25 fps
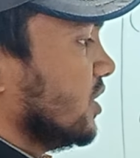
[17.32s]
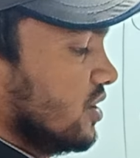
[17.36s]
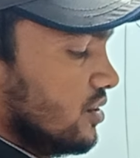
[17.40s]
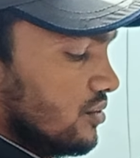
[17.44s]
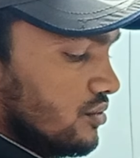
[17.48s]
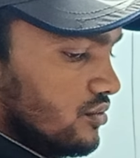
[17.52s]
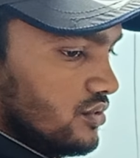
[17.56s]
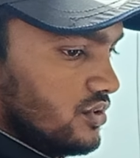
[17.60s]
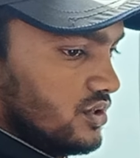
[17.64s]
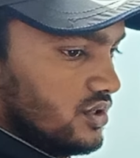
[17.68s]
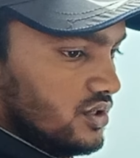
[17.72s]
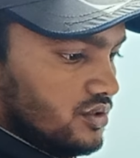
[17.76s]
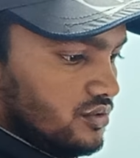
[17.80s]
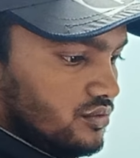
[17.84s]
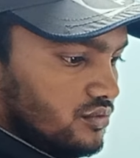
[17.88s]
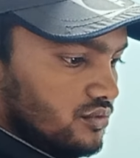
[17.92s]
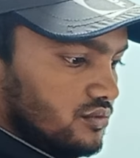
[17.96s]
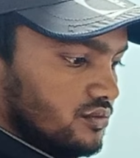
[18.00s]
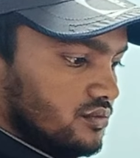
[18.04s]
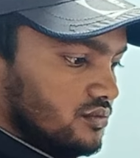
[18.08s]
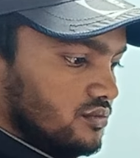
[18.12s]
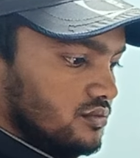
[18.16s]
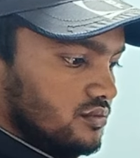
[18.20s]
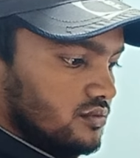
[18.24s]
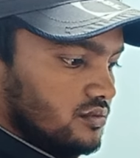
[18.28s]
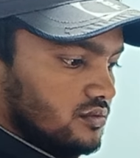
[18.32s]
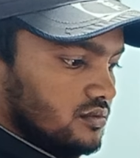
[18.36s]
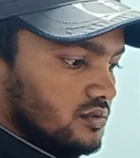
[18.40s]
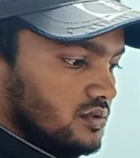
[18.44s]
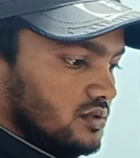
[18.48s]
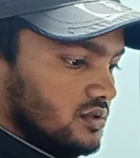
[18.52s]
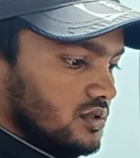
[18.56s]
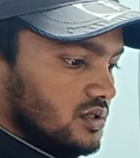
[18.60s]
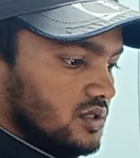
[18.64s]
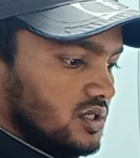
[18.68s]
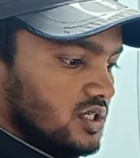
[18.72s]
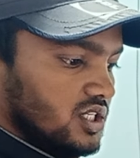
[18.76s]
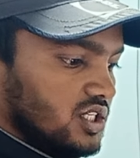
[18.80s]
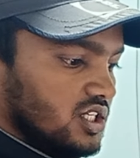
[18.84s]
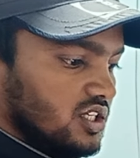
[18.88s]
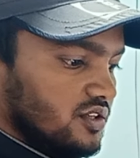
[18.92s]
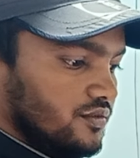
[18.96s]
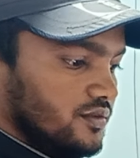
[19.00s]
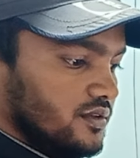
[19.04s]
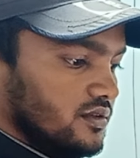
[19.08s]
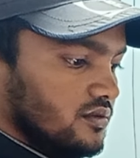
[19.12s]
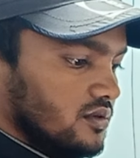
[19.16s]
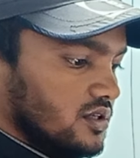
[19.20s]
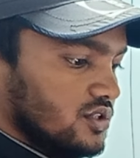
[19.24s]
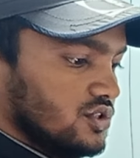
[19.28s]
when
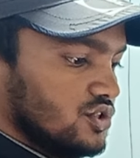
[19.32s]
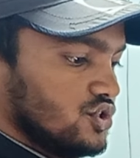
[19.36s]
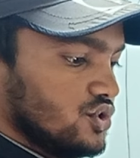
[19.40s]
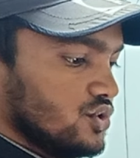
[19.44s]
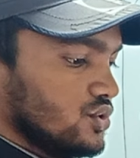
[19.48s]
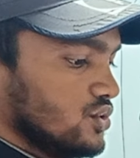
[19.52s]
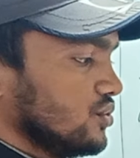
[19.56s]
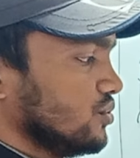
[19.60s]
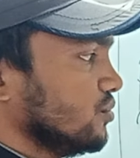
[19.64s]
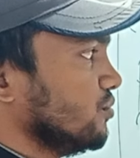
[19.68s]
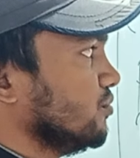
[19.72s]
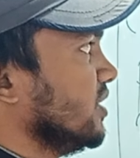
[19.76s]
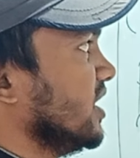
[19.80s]
if we want to